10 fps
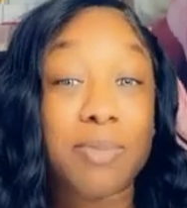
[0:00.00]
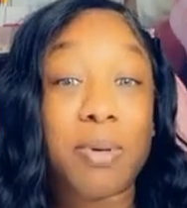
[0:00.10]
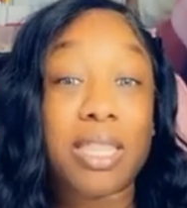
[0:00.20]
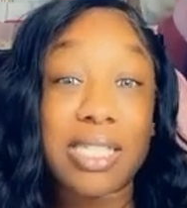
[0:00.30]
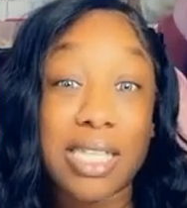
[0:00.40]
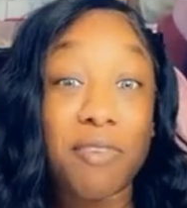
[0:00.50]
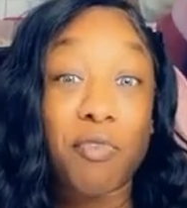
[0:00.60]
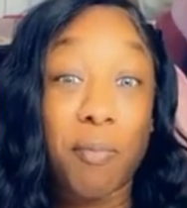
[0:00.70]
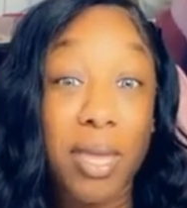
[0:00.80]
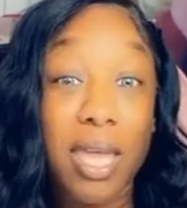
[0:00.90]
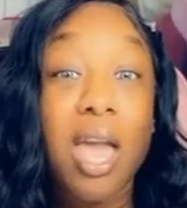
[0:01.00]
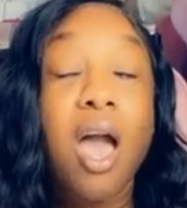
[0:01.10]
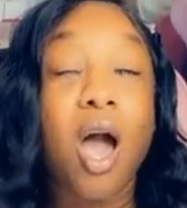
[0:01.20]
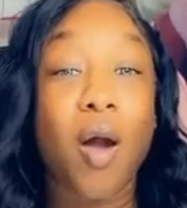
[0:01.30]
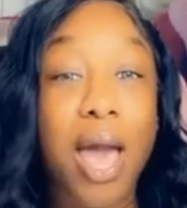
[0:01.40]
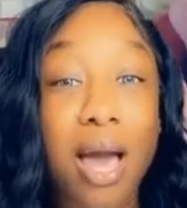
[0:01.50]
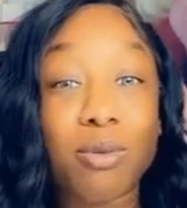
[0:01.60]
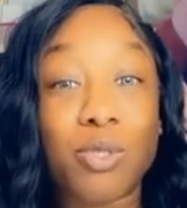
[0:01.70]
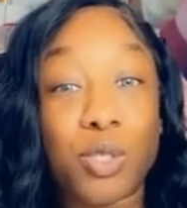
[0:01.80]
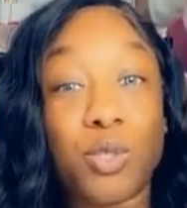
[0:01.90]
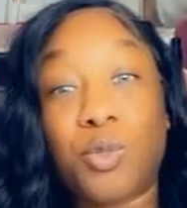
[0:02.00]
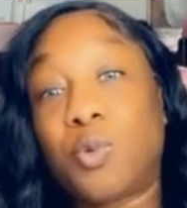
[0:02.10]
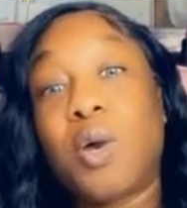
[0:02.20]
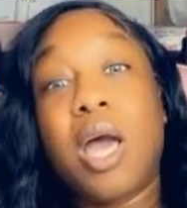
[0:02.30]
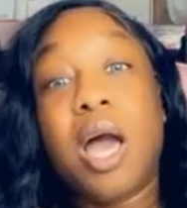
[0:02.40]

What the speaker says: but the tea for me on how to